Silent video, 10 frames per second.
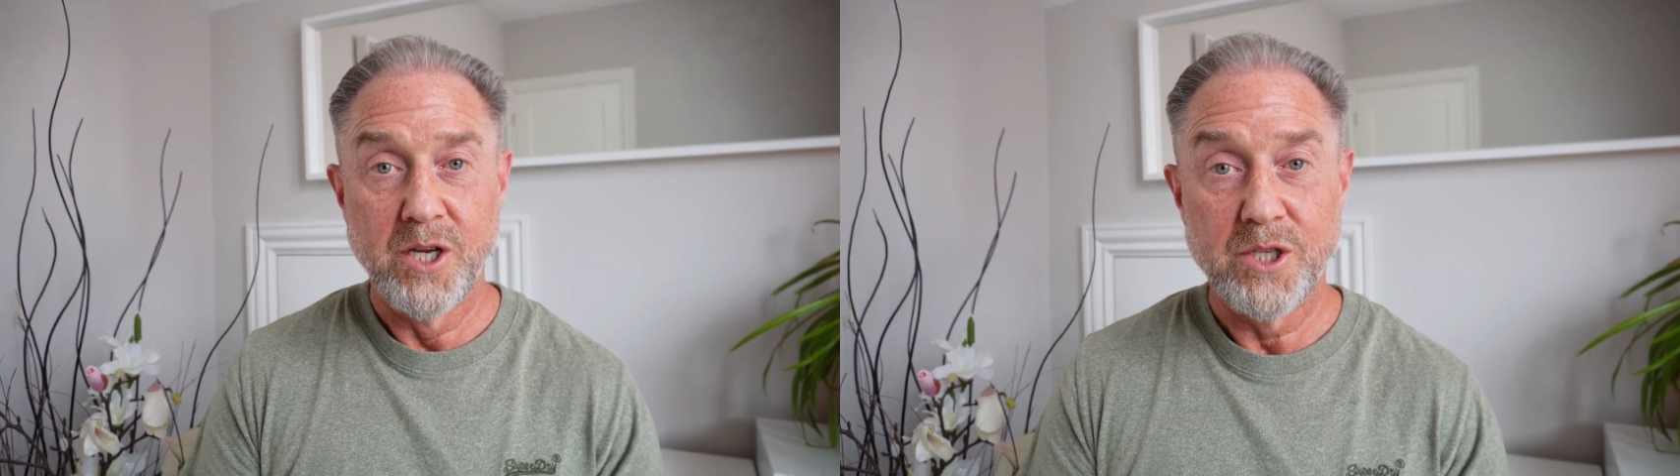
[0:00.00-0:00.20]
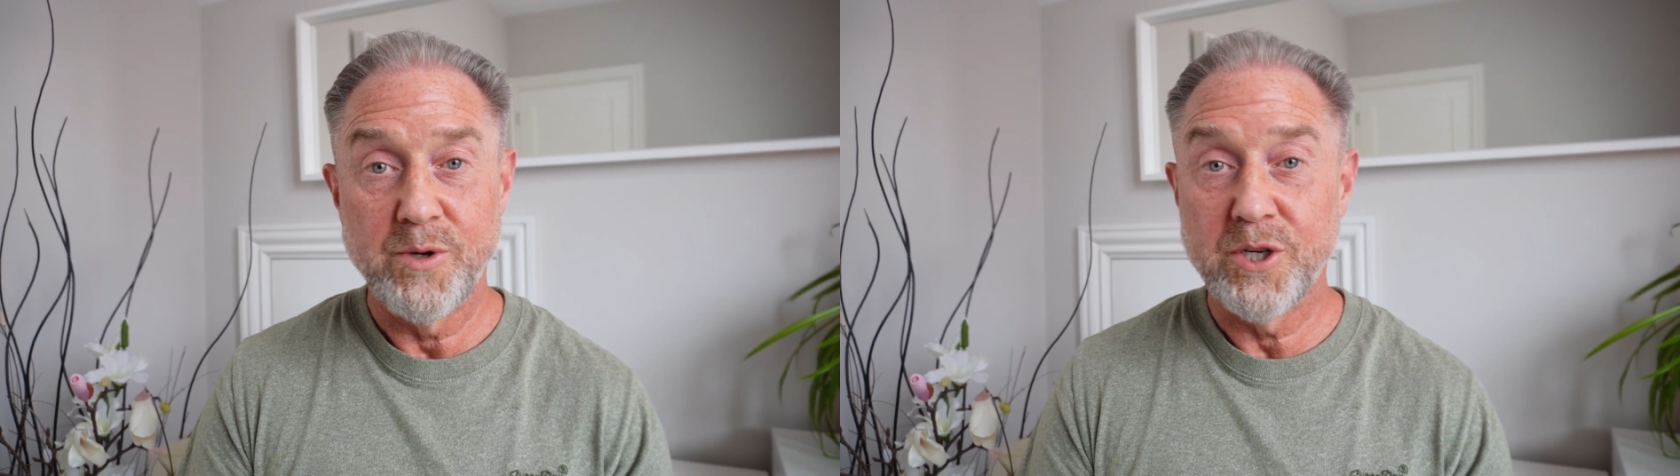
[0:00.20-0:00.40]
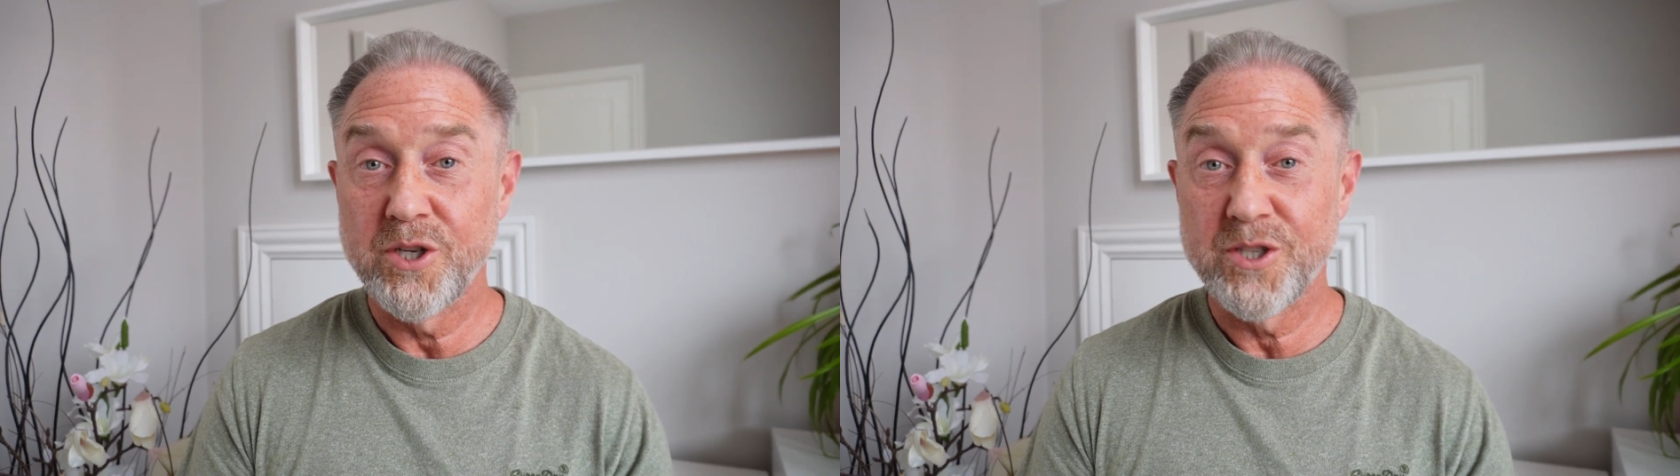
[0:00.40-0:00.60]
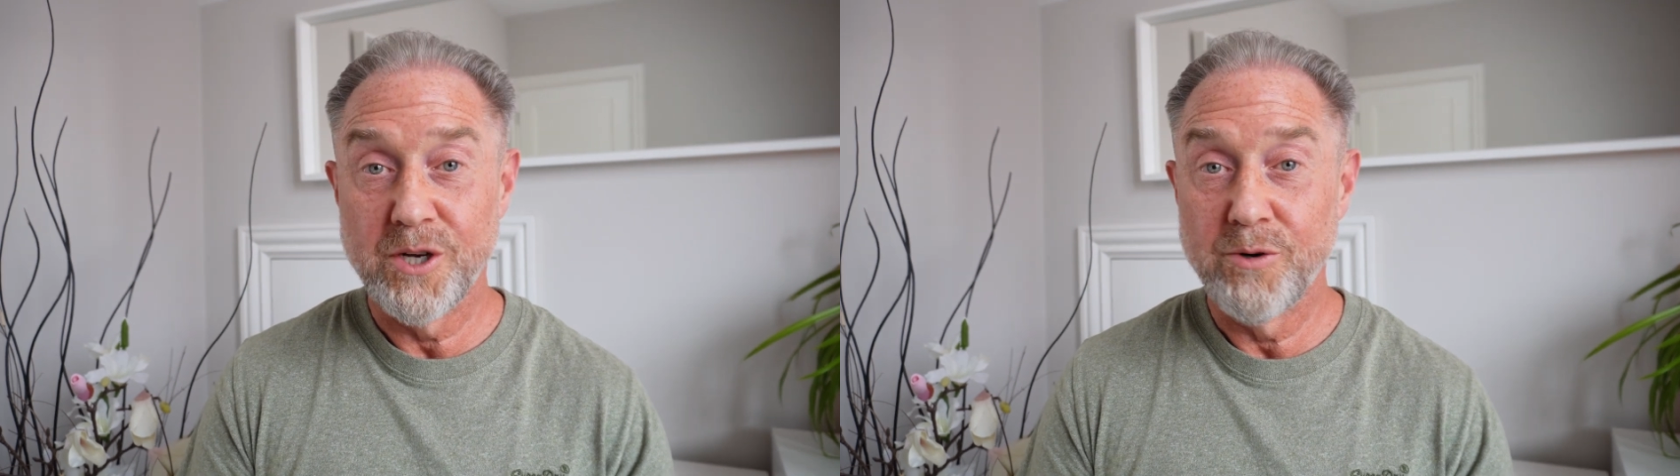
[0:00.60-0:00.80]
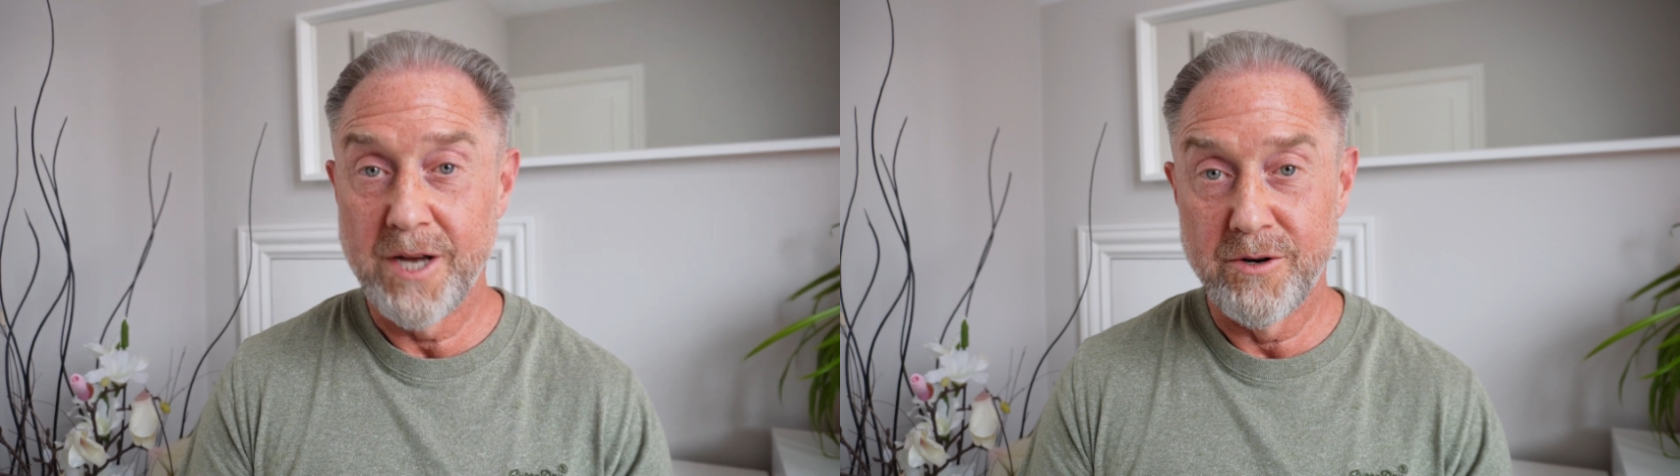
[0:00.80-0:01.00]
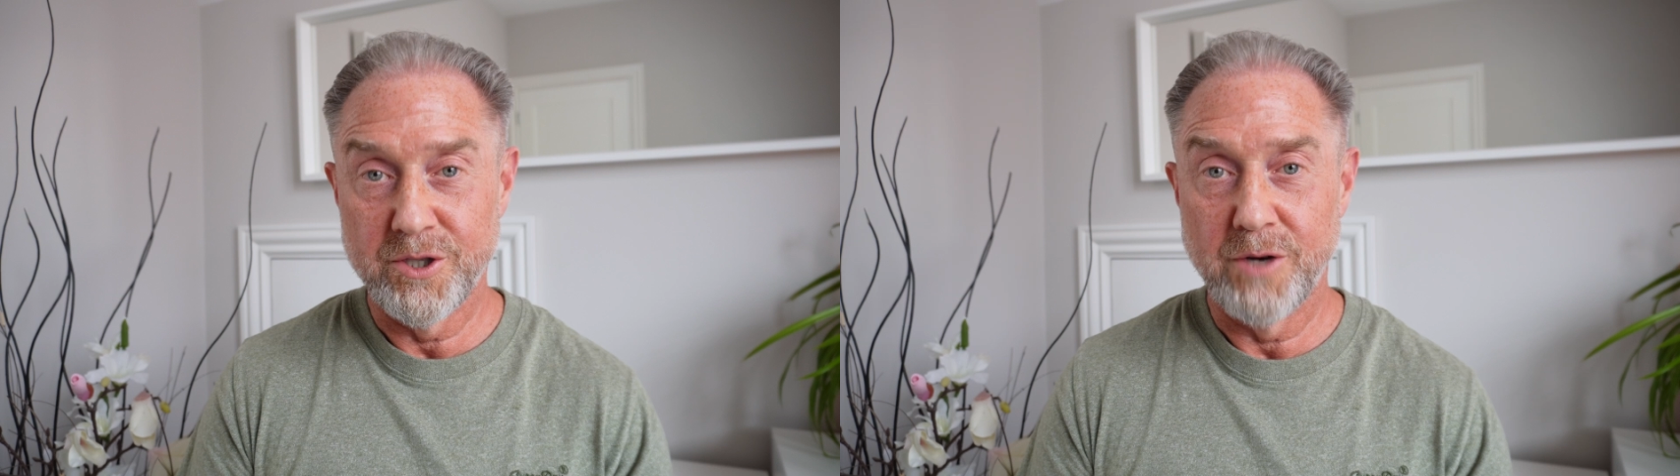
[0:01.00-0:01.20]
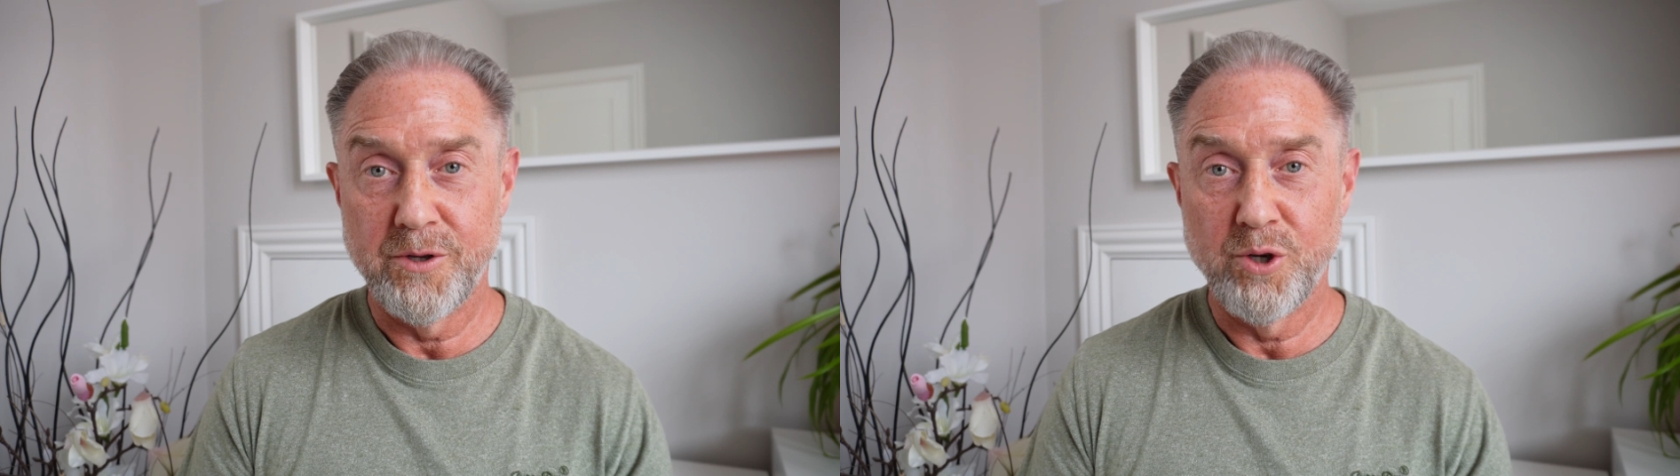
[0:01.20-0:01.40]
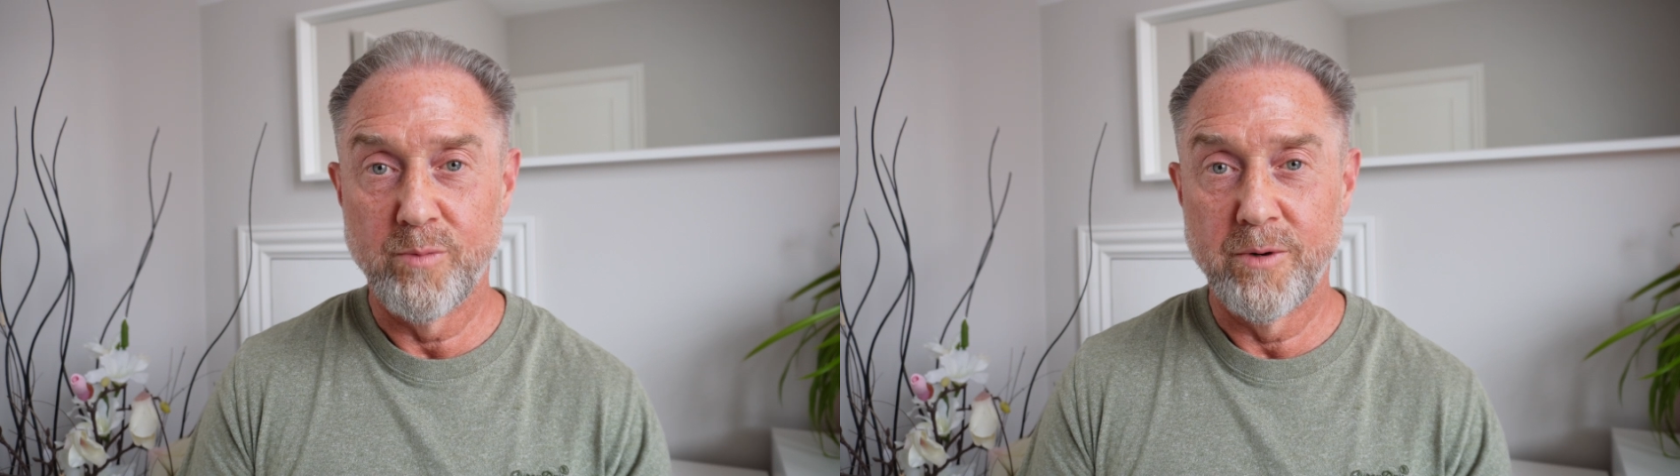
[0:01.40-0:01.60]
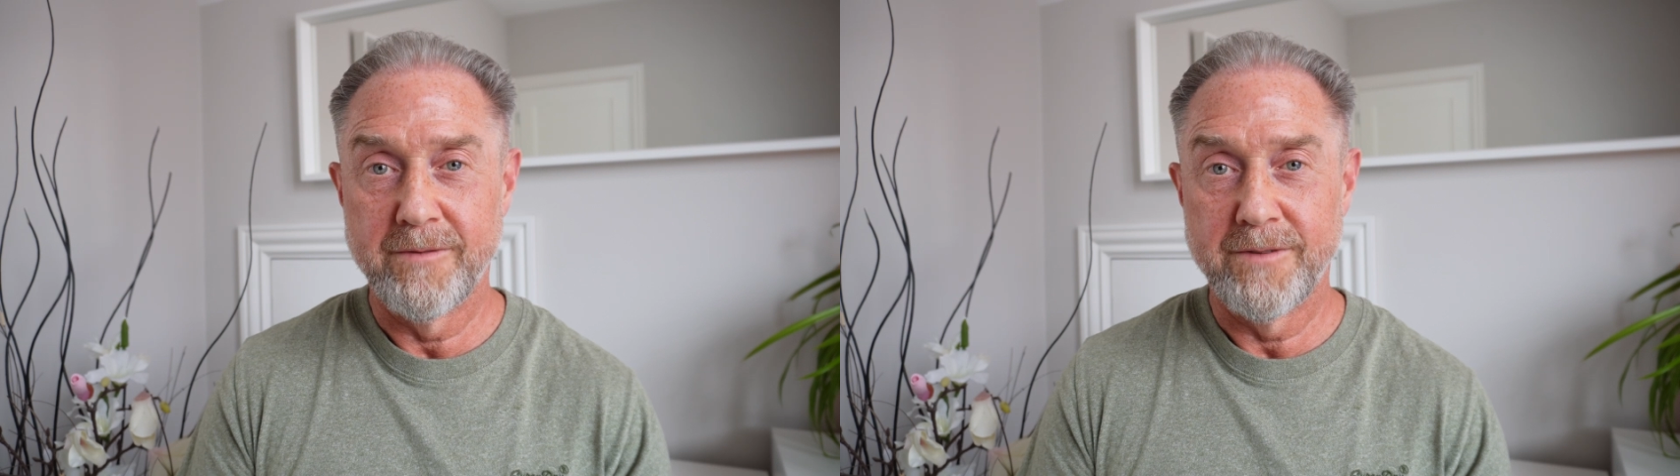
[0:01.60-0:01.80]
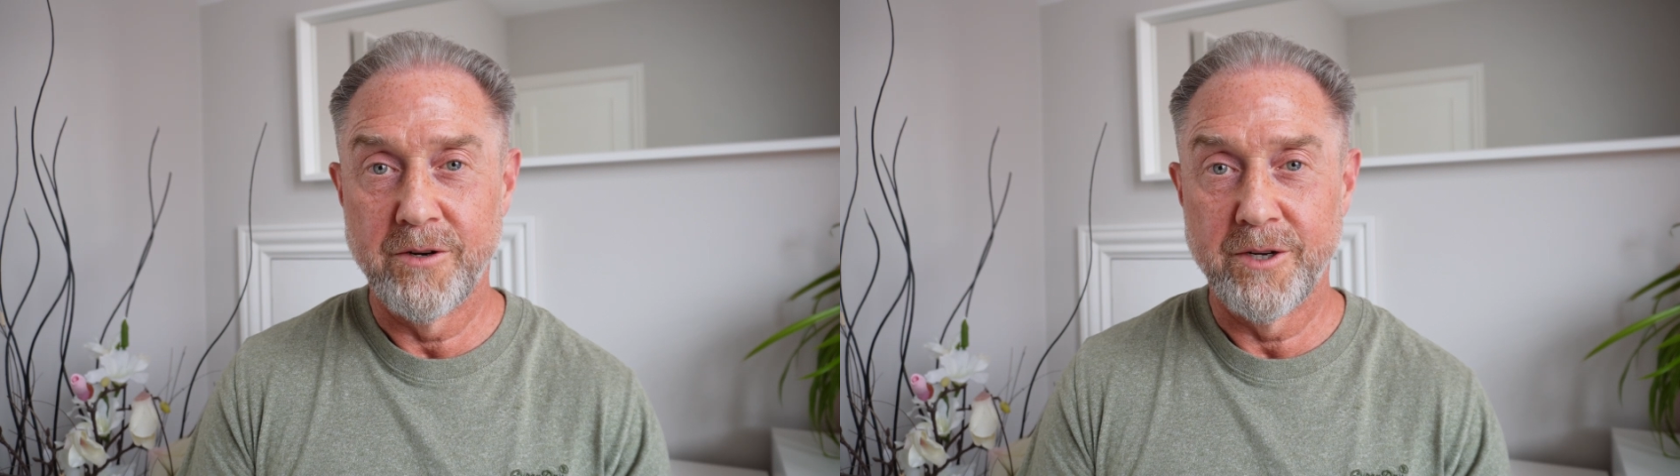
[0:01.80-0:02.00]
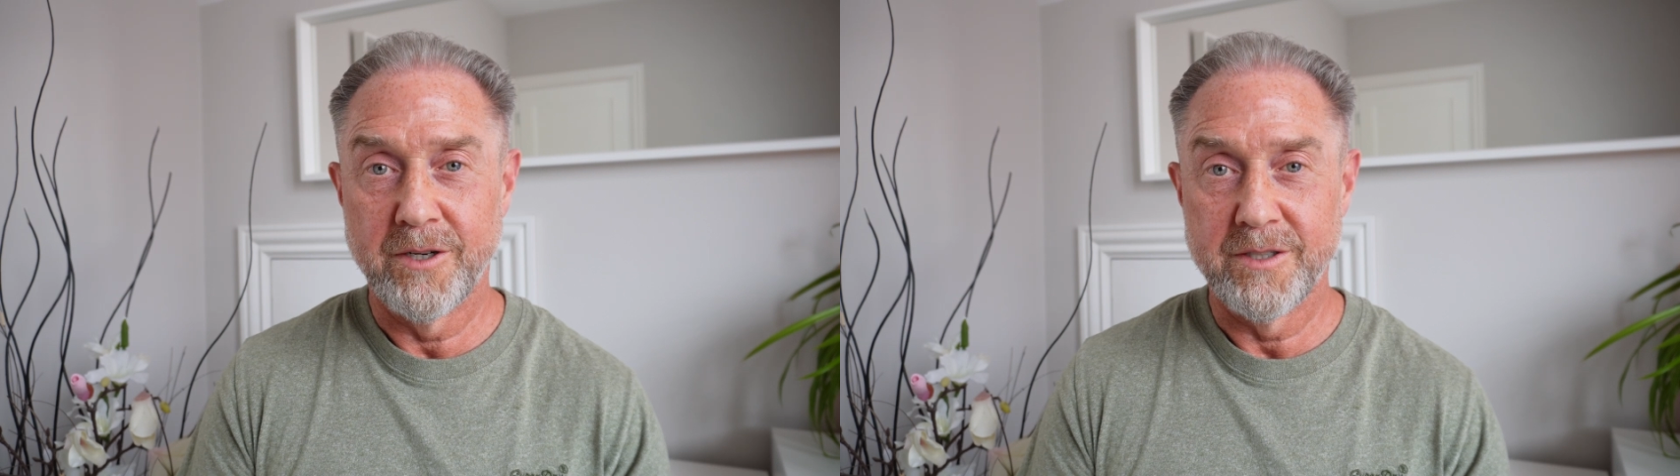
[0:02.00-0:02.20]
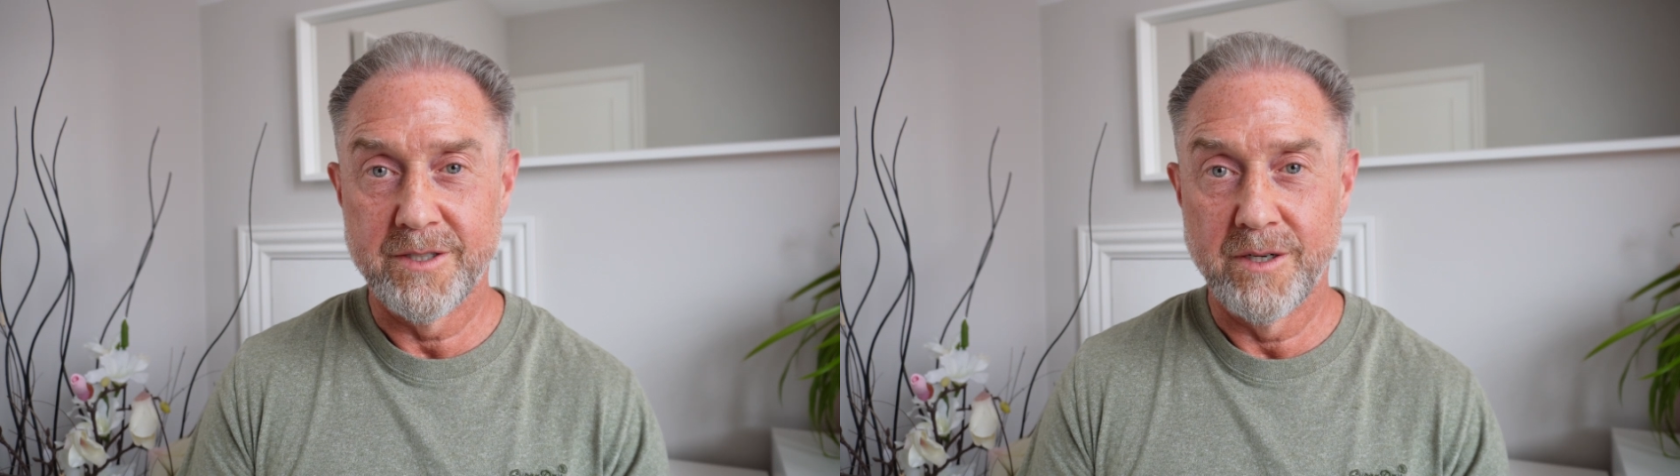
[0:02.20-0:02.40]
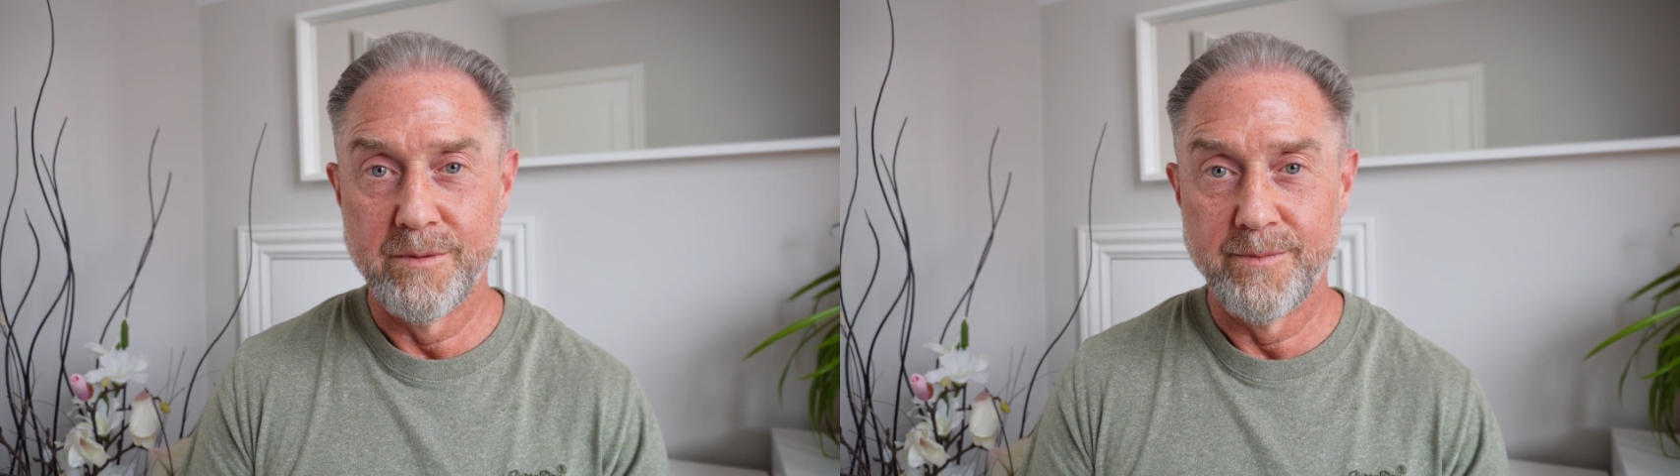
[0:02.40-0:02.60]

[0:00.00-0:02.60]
so it could slow down growth in your portfolio also.